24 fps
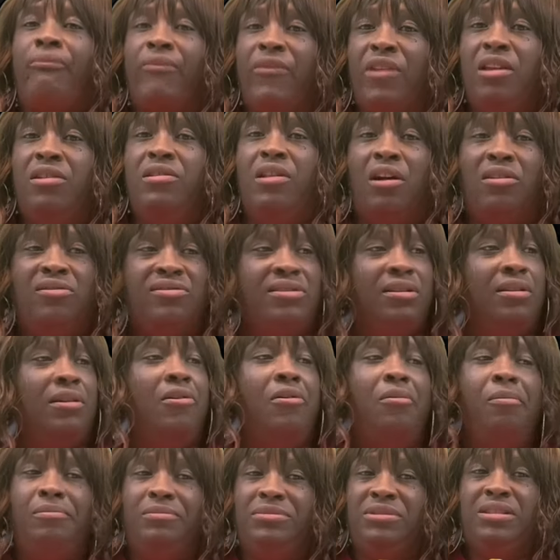And also,
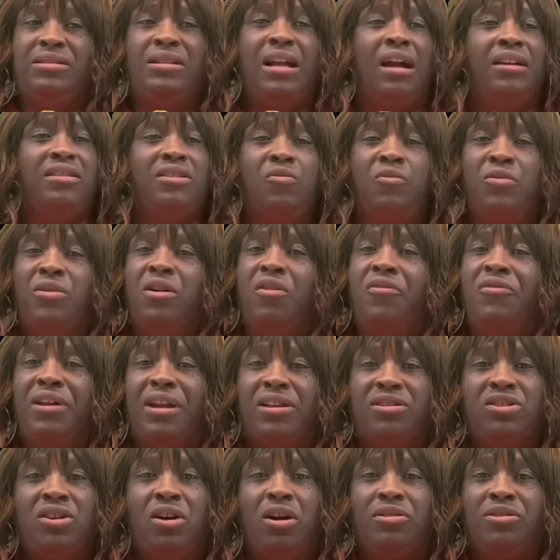the doctor went over there,
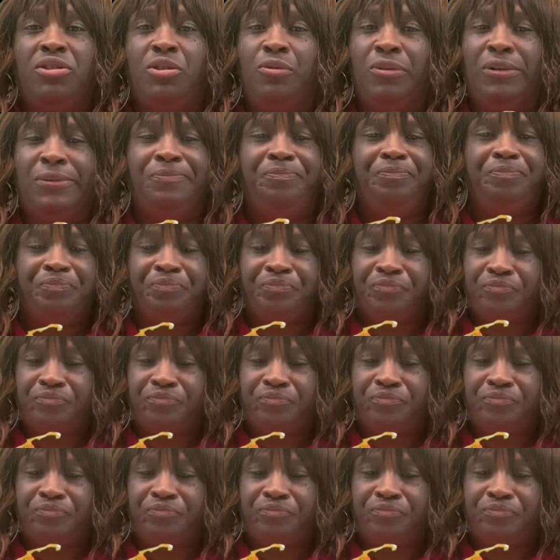talked to him.